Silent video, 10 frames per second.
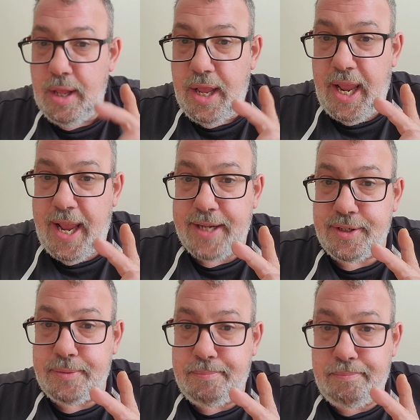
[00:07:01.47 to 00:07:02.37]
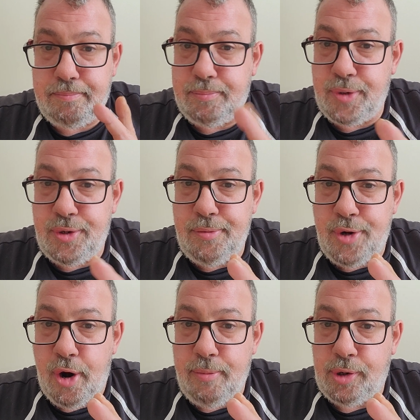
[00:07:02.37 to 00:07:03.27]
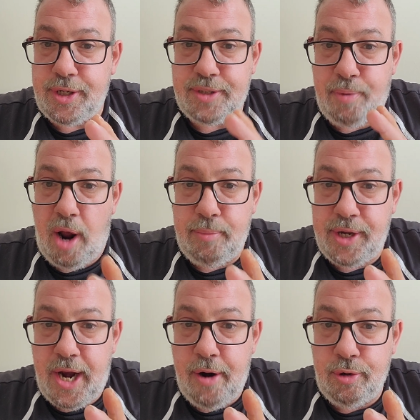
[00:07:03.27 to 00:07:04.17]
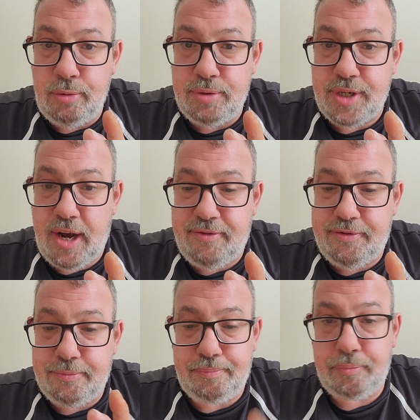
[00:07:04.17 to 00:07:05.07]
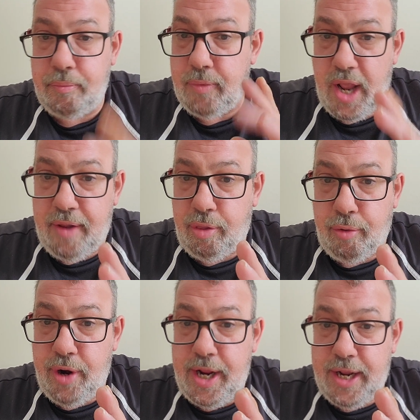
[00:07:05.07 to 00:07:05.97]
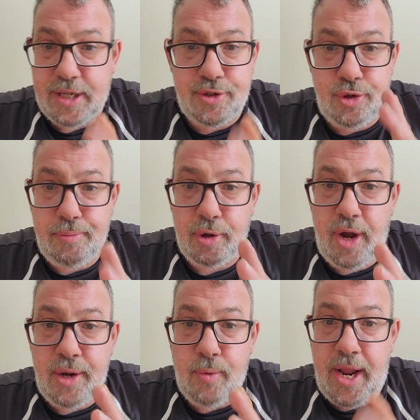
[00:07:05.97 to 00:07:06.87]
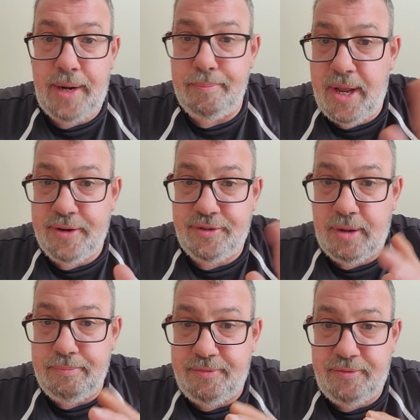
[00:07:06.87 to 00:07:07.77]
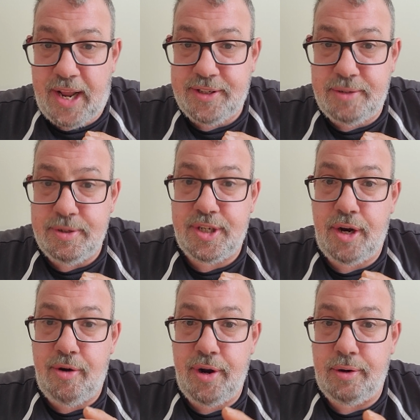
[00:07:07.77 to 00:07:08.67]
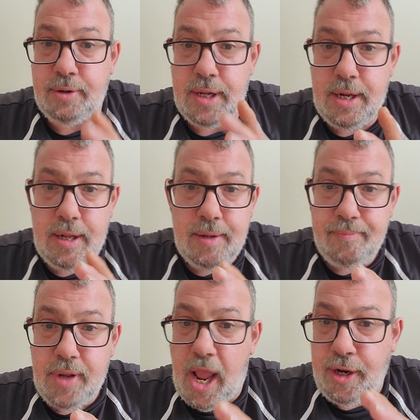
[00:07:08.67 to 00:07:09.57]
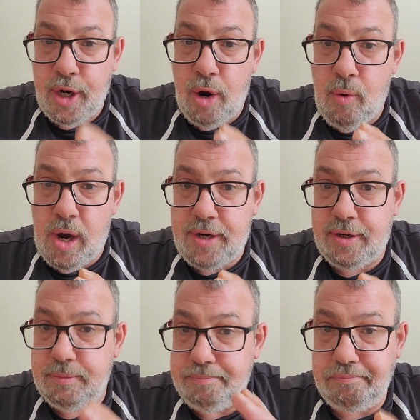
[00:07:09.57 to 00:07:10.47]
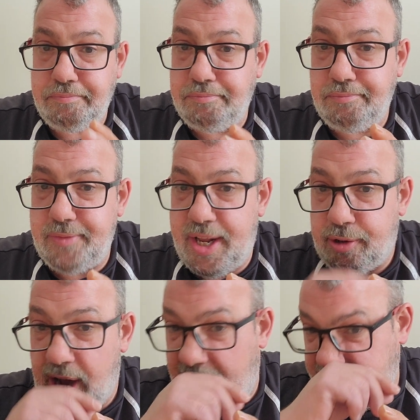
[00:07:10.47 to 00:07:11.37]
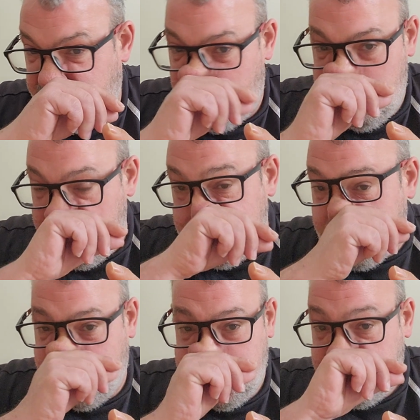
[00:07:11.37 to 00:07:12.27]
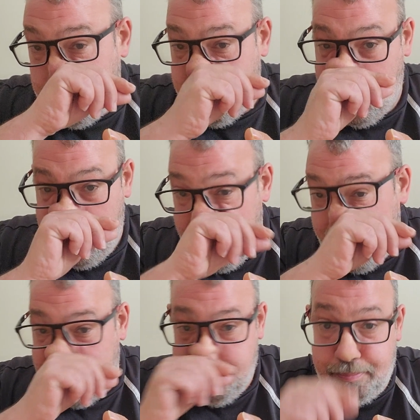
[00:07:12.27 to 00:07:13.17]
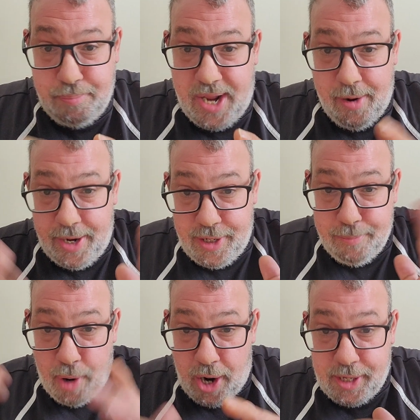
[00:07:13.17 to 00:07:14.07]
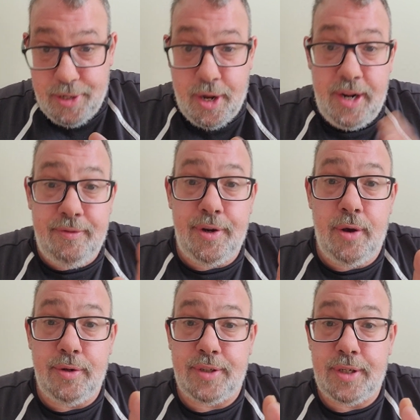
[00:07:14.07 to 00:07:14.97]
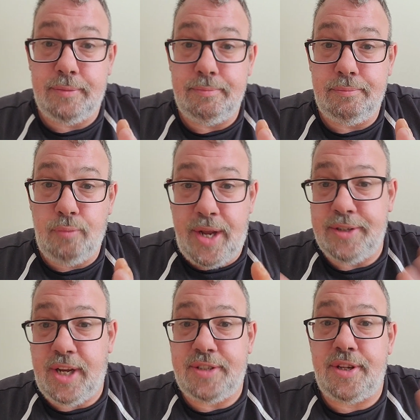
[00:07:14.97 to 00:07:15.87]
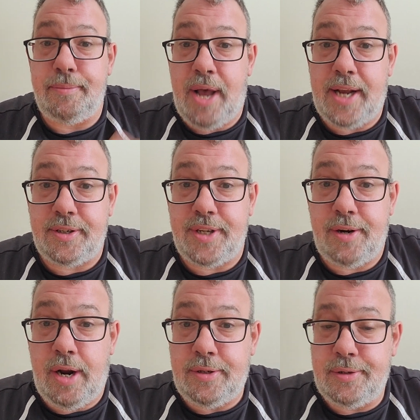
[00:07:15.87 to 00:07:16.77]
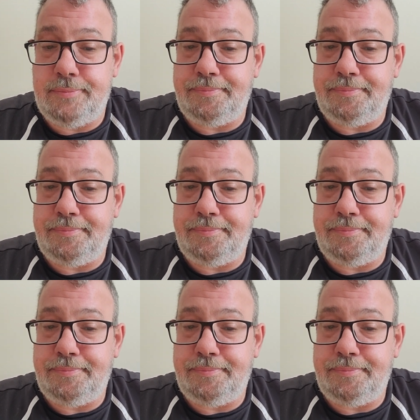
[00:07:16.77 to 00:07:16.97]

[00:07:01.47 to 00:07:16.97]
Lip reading: It's durable. It's probably heirloom stuff. And 3, it's super lightweight, made of some fancy material. And you know what? It'll last it's super lightweight. You can carry it in your pocket and not even notice it. Weighs less than a pack of cigarettes.